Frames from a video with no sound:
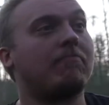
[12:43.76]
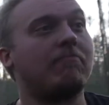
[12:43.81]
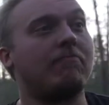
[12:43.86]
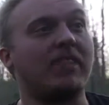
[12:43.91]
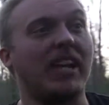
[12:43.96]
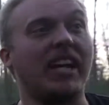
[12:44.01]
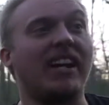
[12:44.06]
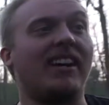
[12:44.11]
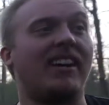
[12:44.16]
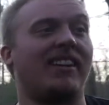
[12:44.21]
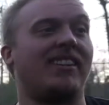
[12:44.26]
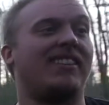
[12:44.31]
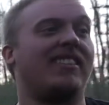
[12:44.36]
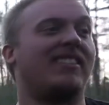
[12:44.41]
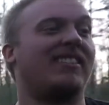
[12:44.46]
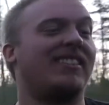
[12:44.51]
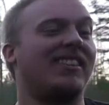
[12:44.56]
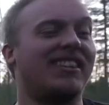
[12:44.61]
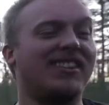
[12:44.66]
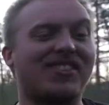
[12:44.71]
yeah,
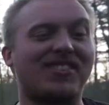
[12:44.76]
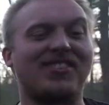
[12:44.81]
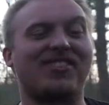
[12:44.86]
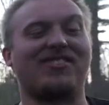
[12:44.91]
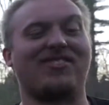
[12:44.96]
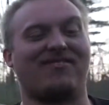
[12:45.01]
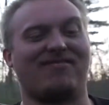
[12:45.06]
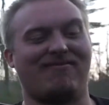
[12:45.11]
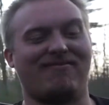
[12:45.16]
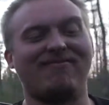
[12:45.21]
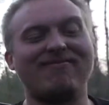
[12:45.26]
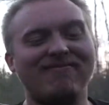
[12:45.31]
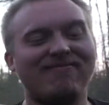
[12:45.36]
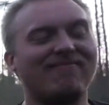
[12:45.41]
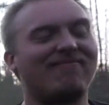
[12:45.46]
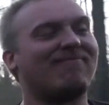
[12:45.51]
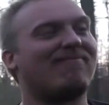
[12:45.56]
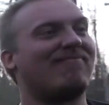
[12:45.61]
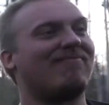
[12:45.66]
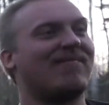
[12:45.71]
this
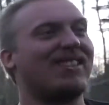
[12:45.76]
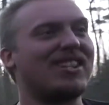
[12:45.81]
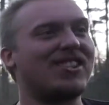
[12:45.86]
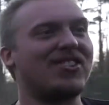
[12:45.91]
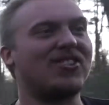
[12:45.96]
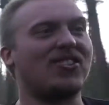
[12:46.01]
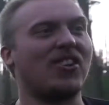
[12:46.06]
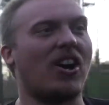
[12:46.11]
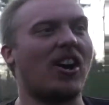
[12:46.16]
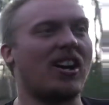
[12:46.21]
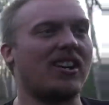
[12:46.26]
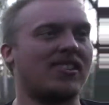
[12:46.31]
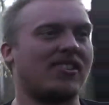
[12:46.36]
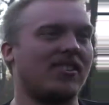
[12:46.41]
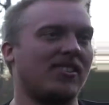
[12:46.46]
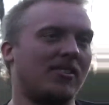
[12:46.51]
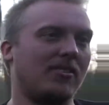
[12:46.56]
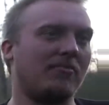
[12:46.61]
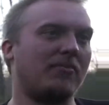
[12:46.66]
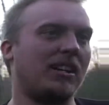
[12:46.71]
is
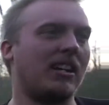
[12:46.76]
awesome.